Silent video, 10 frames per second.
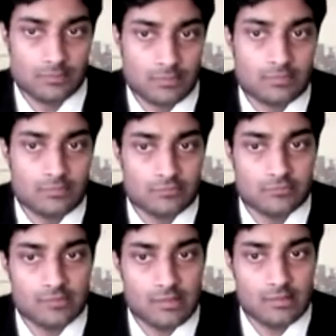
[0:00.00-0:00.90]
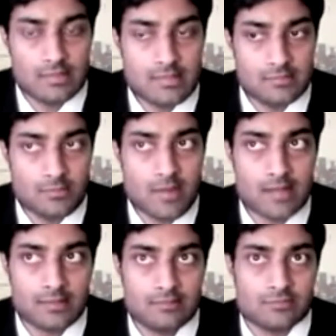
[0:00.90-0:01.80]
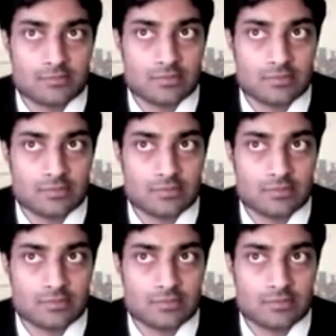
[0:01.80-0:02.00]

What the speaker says: because the market is still